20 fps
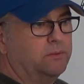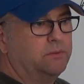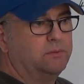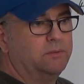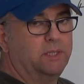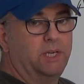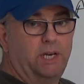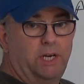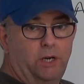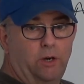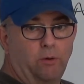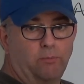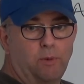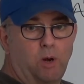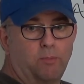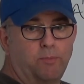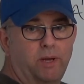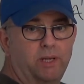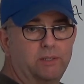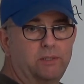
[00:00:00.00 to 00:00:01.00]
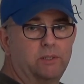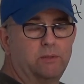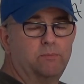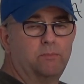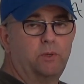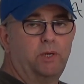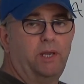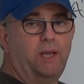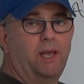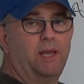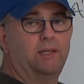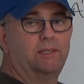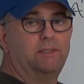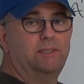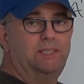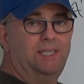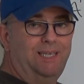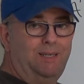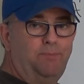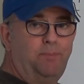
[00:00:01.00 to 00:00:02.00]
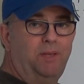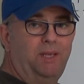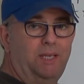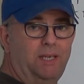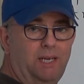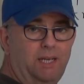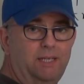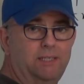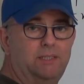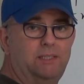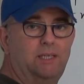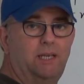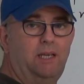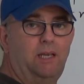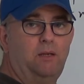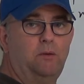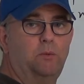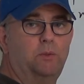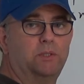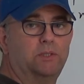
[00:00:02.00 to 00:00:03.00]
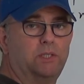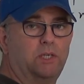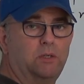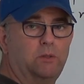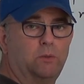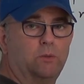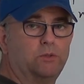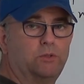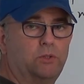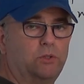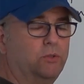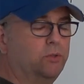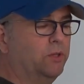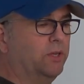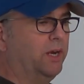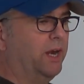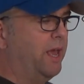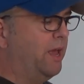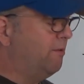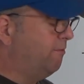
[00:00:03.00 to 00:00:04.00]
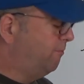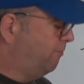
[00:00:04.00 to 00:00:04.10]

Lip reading: linear momentum, we had dp dt was equal to the net